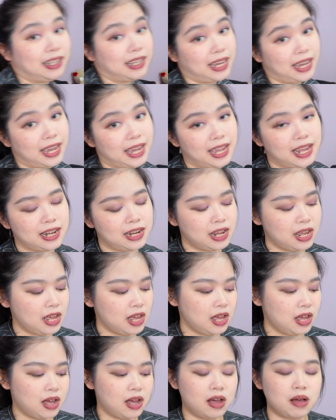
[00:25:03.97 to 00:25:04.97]
get
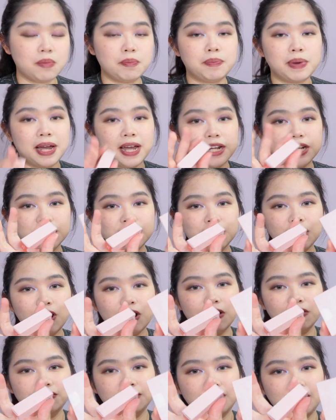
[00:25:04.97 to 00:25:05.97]
a bunch
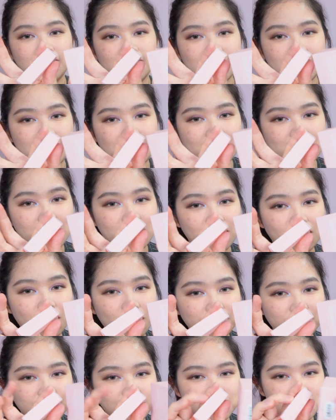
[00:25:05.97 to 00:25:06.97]
of their
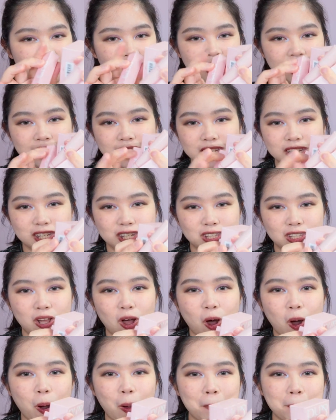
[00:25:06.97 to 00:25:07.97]
convenience
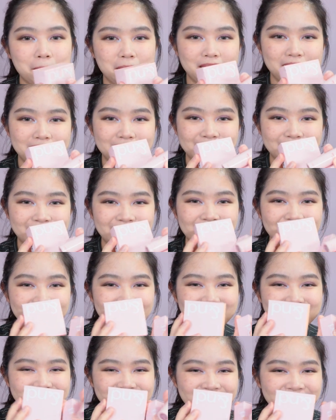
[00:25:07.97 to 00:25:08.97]
store
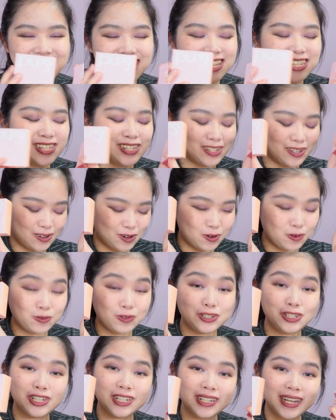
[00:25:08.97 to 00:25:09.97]
makeup. So
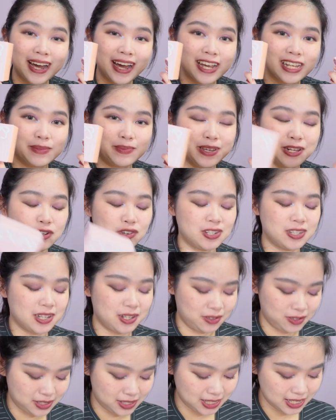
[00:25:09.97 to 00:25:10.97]
would you guys be
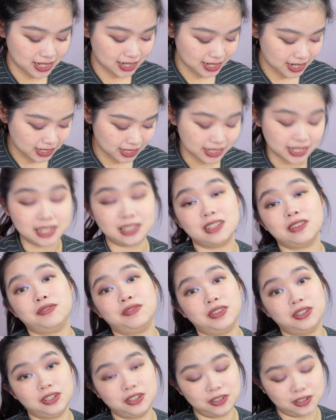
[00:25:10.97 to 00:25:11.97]
interested to see a dedicated
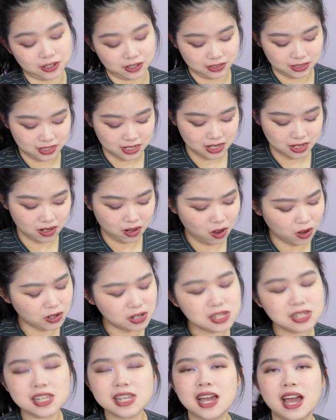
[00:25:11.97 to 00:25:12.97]
video on it?
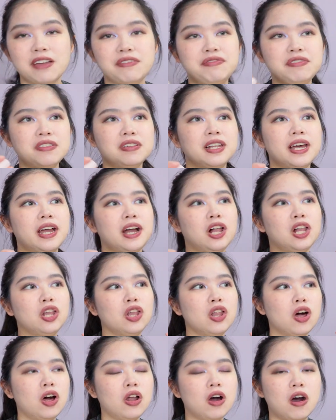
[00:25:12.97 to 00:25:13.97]
Honestly, I feel like a
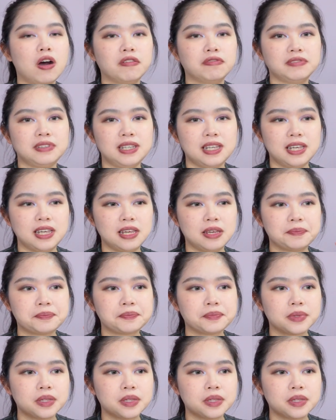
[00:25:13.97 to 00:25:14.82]
lot of the